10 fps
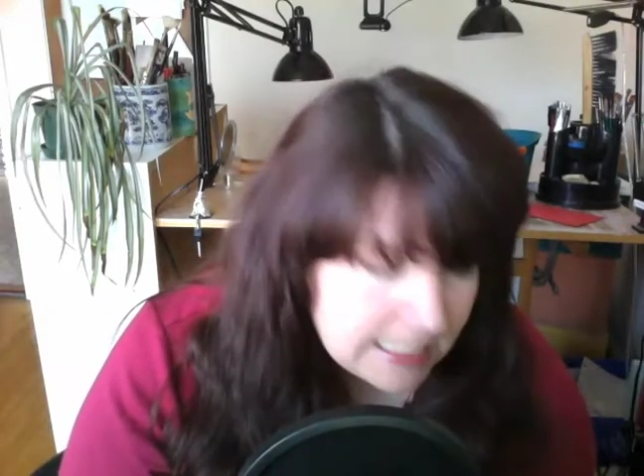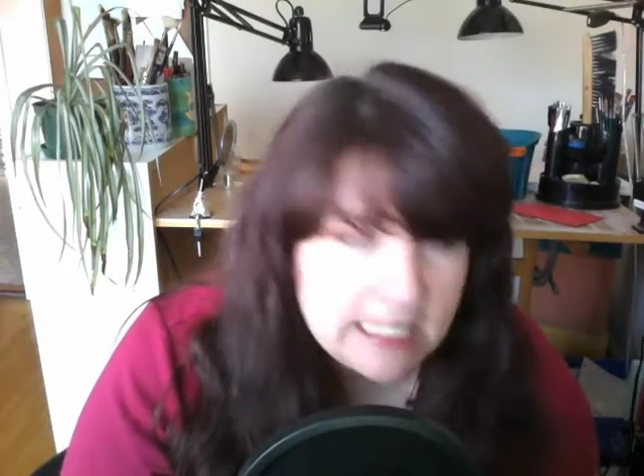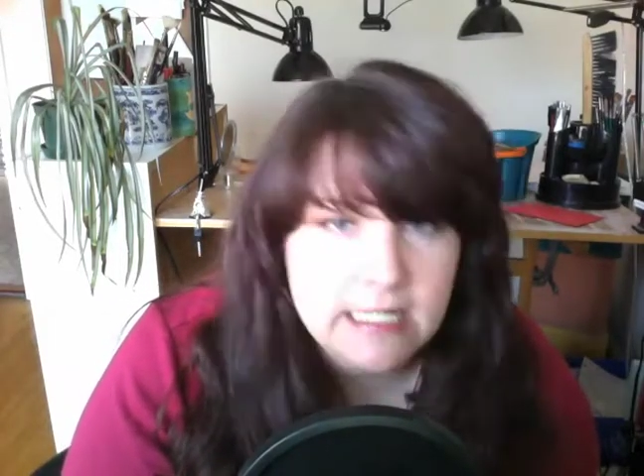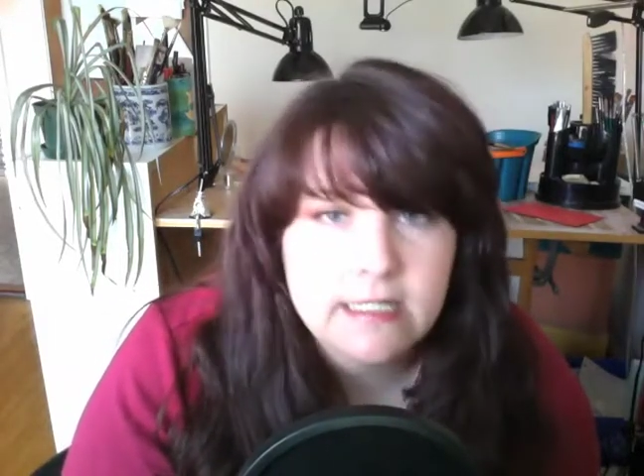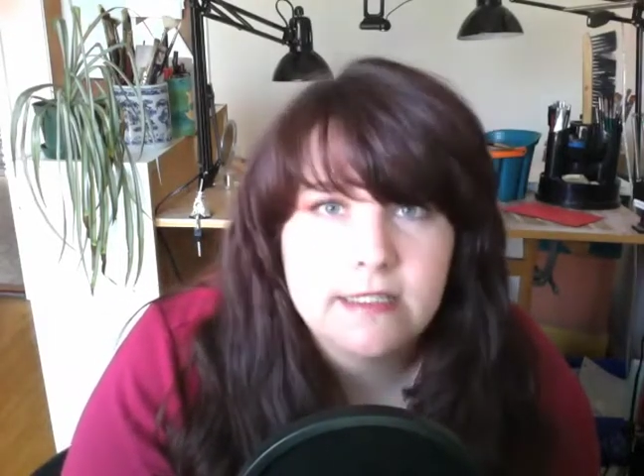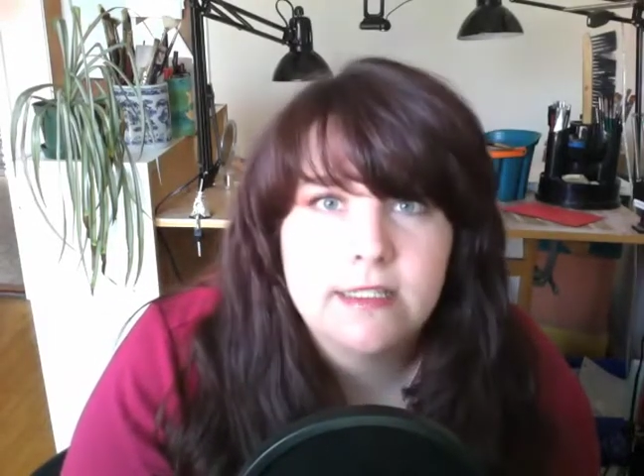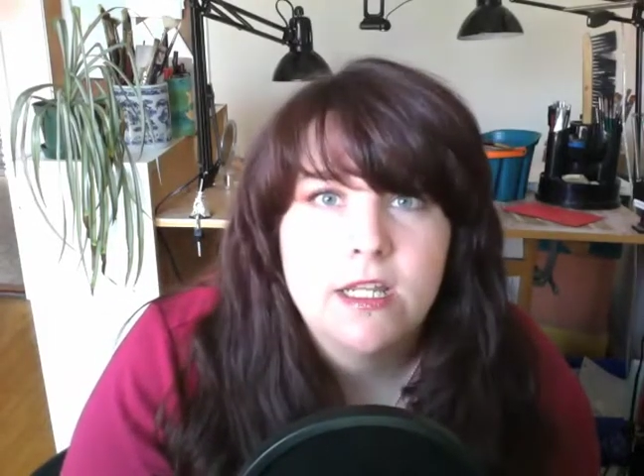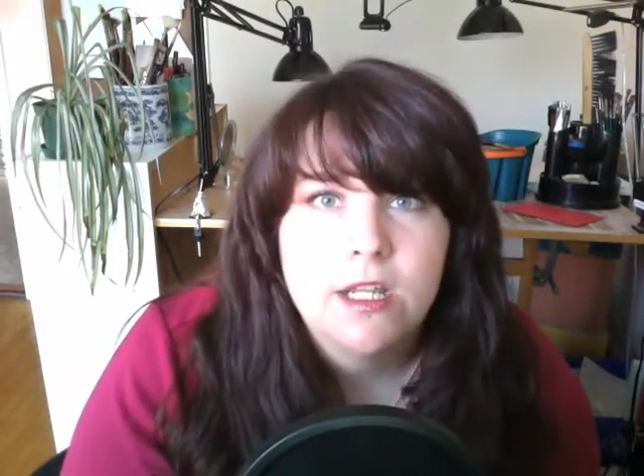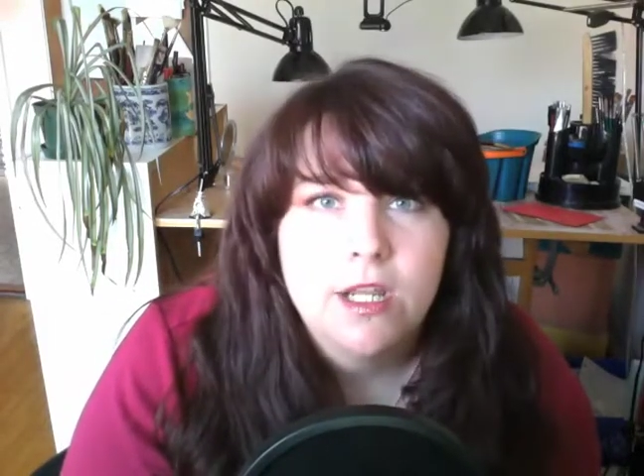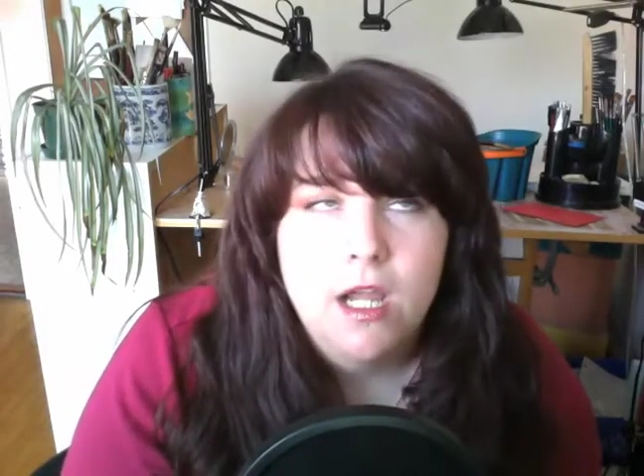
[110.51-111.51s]
is,
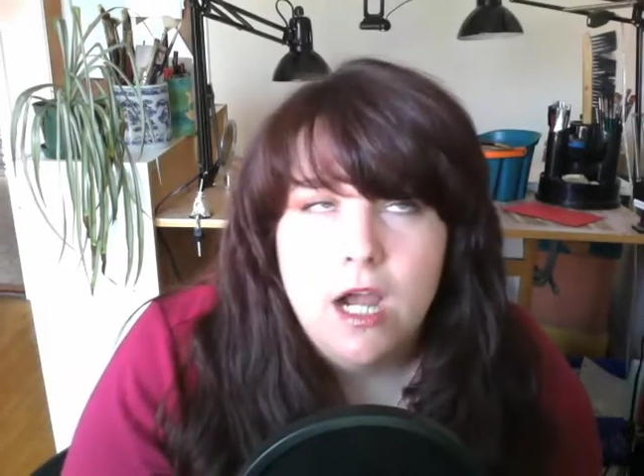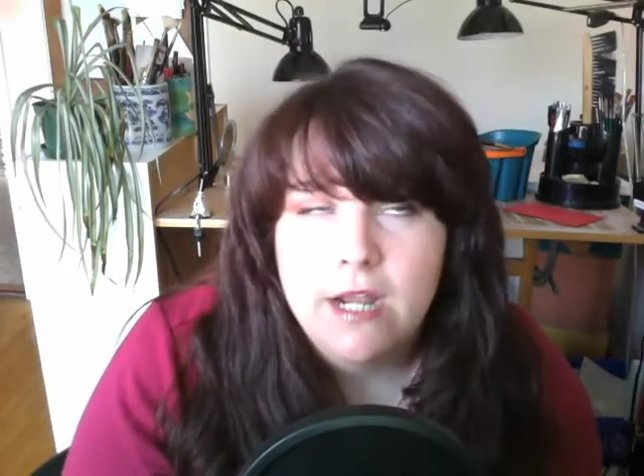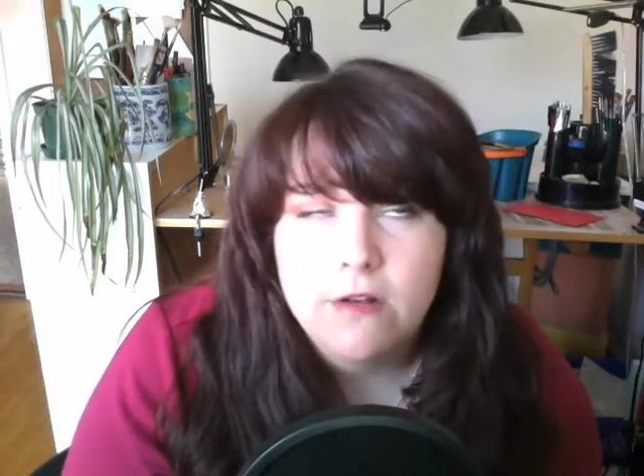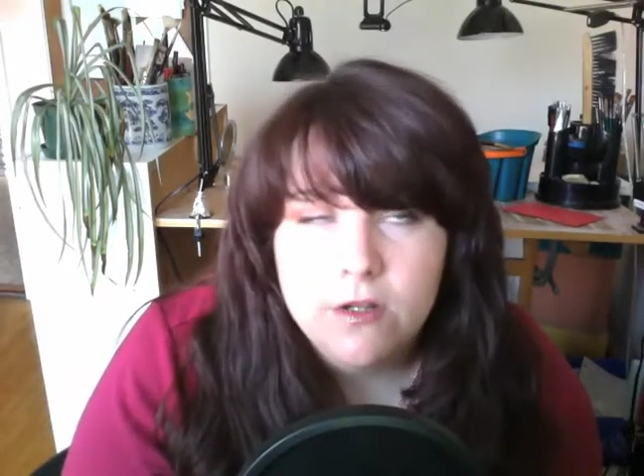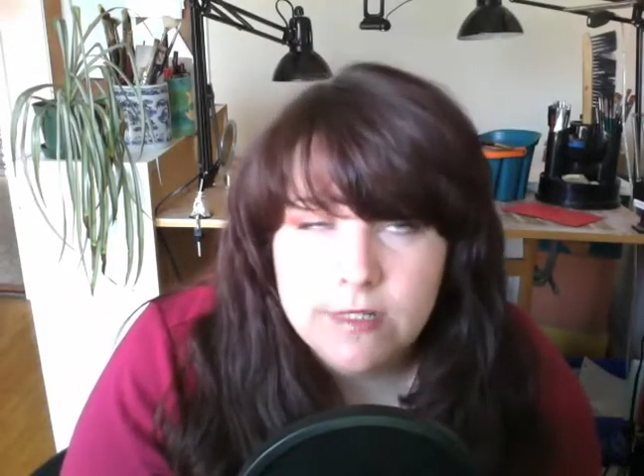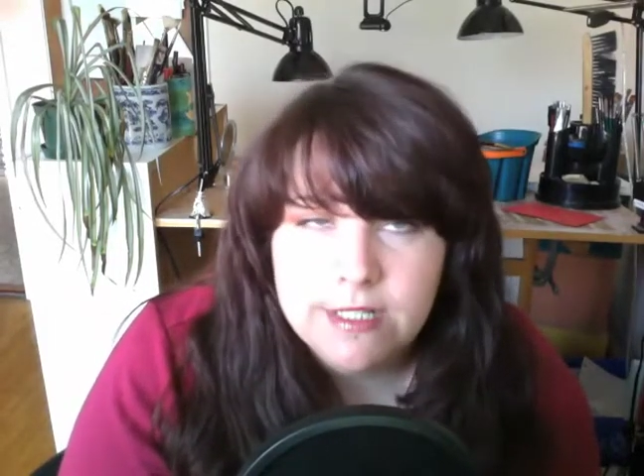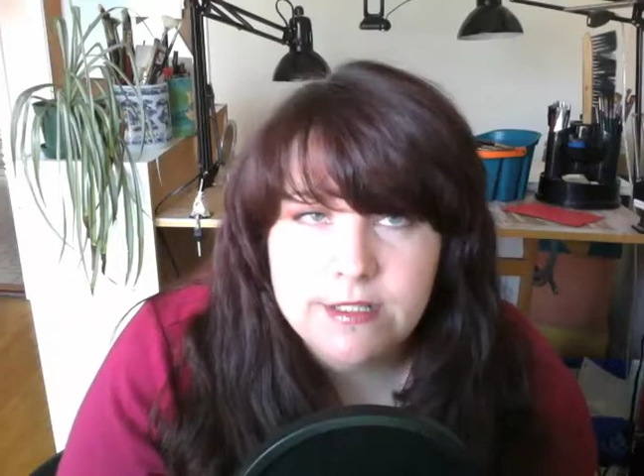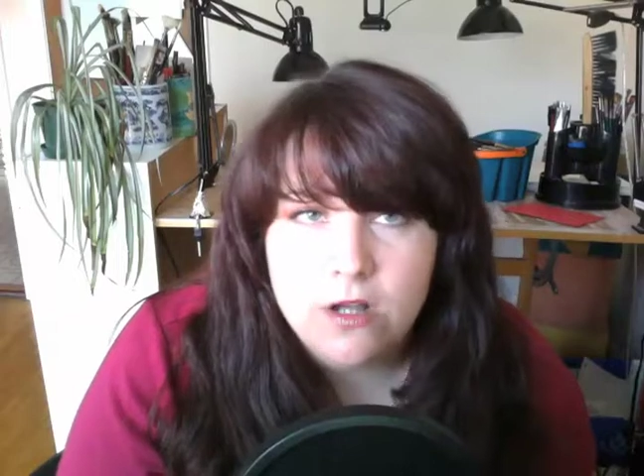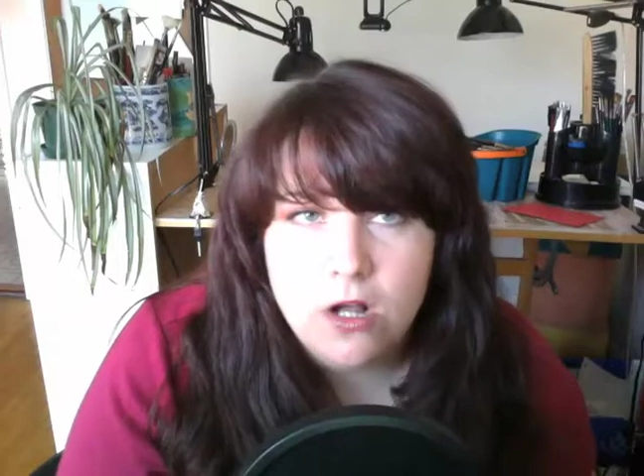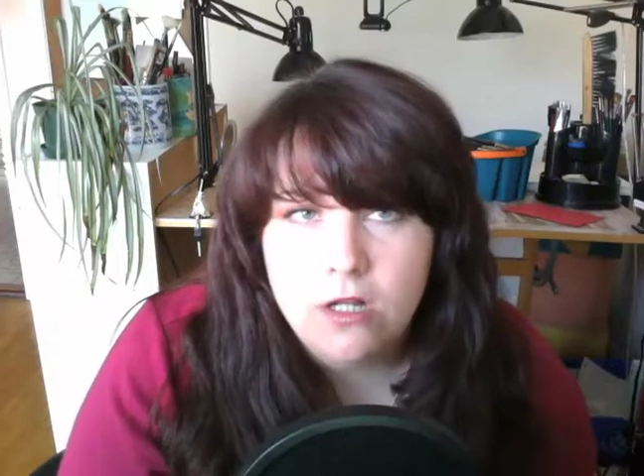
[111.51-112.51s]
I don't know what
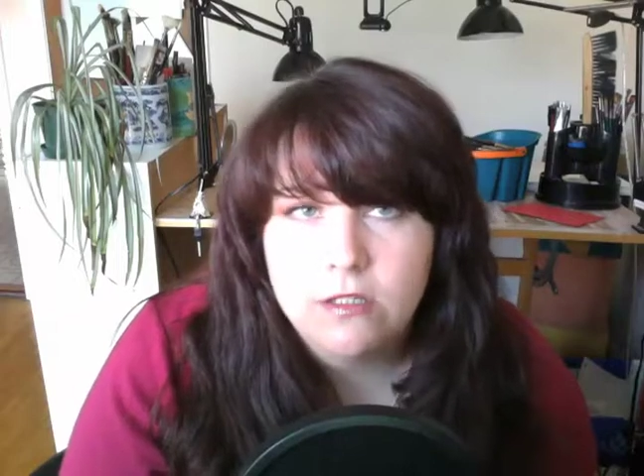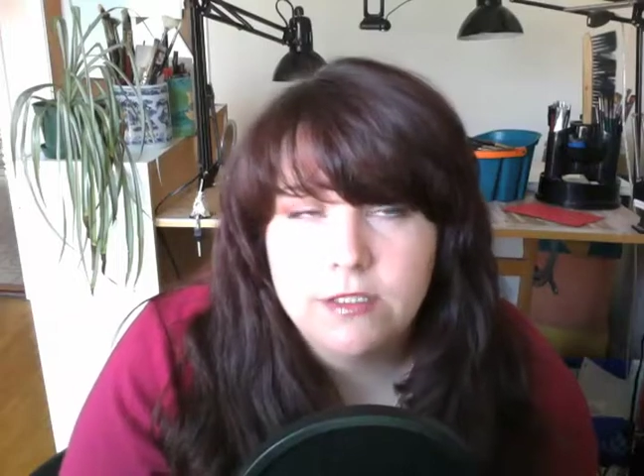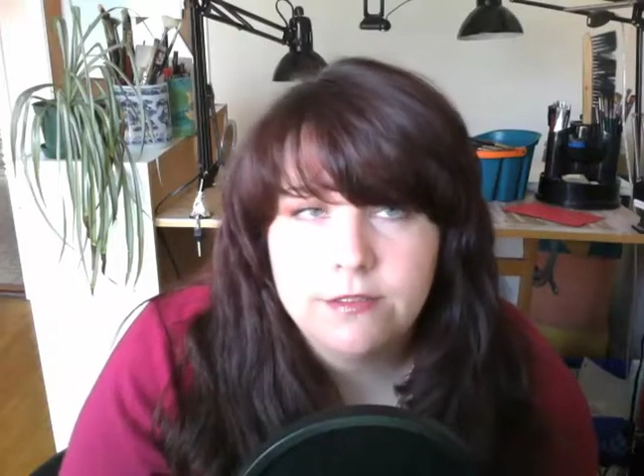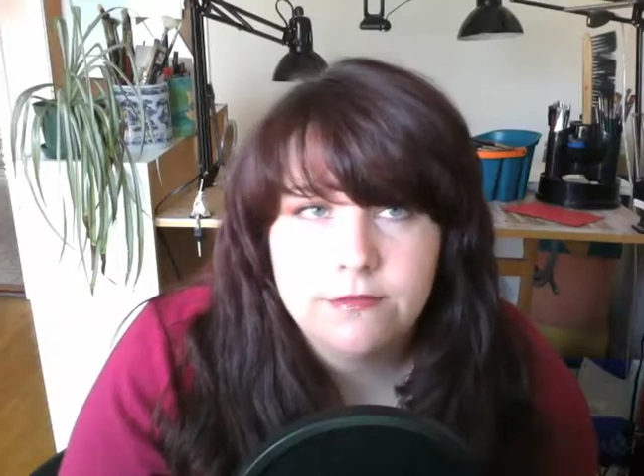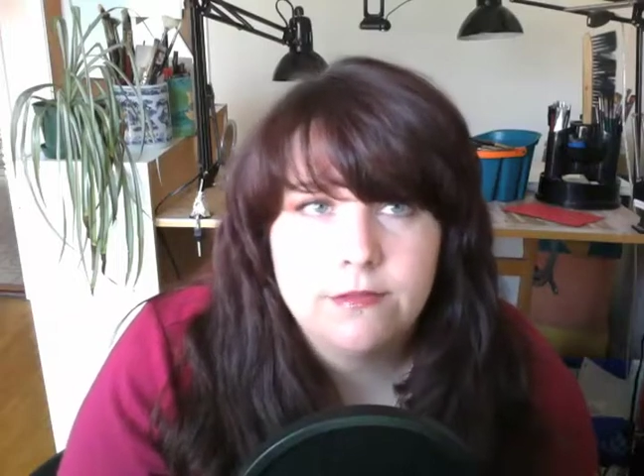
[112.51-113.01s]
it's called.